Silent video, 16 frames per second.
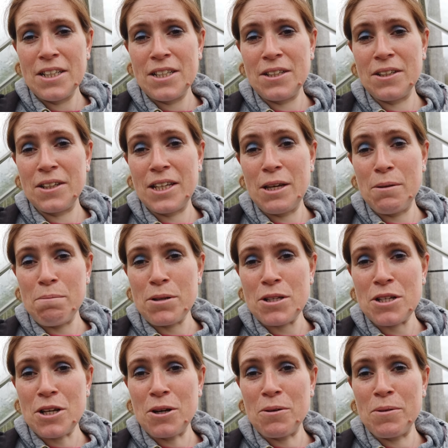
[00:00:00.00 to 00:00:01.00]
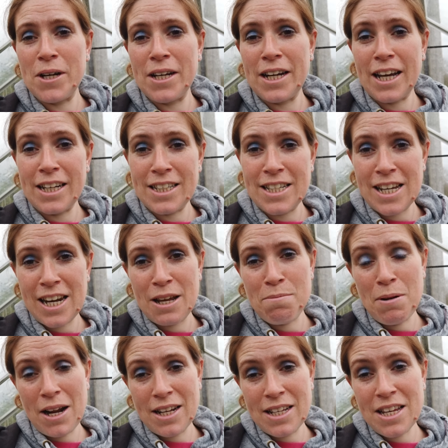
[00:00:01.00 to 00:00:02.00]
to keep us going until I
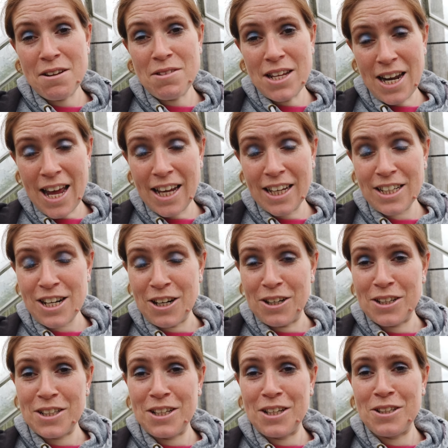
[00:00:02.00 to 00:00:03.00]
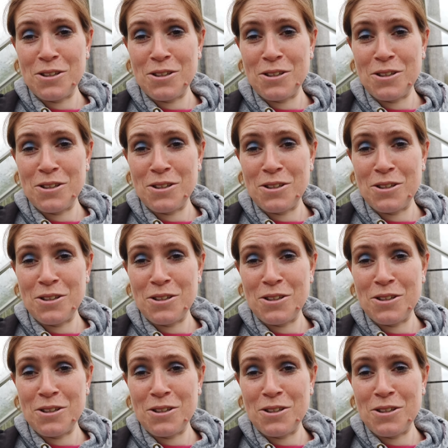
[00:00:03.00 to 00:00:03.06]
plant out the next lot.